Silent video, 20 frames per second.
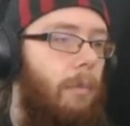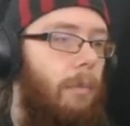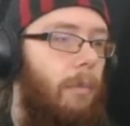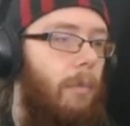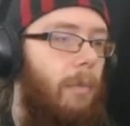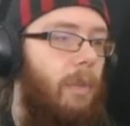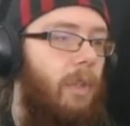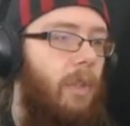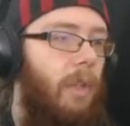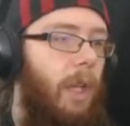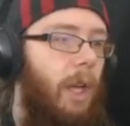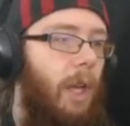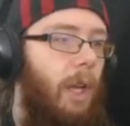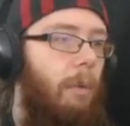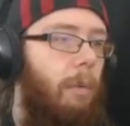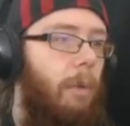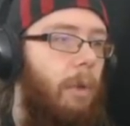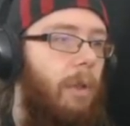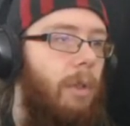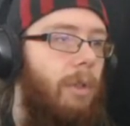So yeah, I
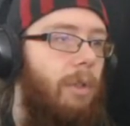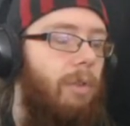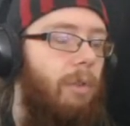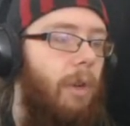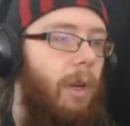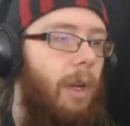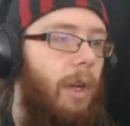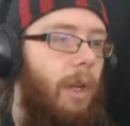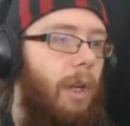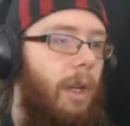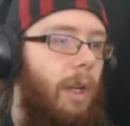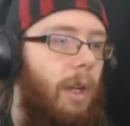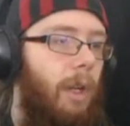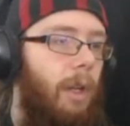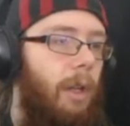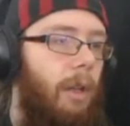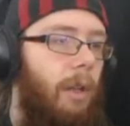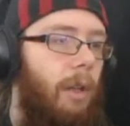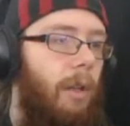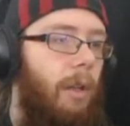will try
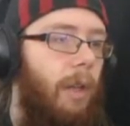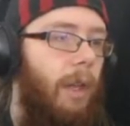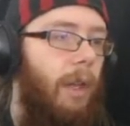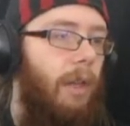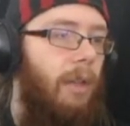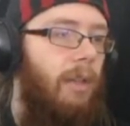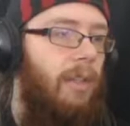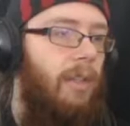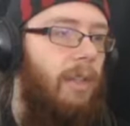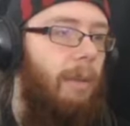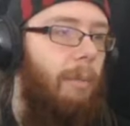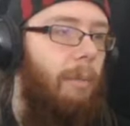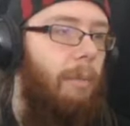that at some